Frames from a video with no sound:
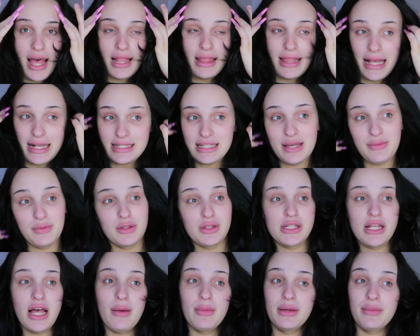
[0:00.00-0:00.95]
Last time you
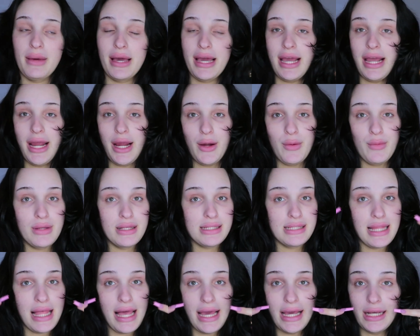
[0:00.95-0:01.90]
saw me, my hair
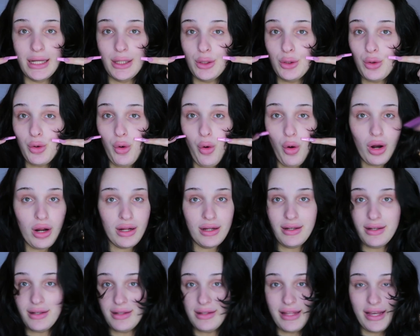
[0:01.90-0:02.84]
was like
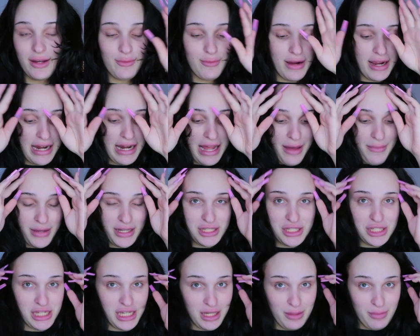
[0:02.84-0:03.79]
right at my
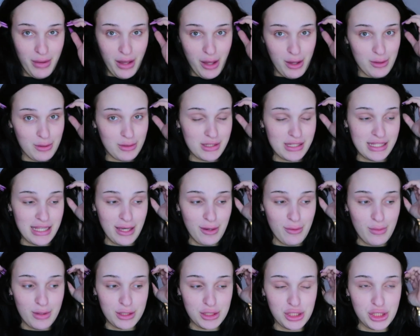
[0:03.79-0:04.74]
cheekbones.
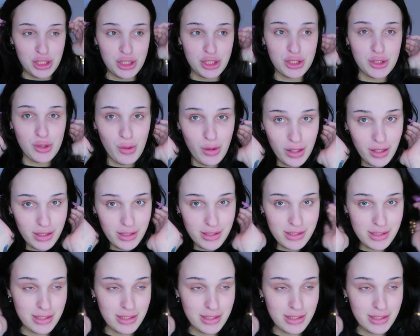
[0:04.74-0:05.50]
It was short,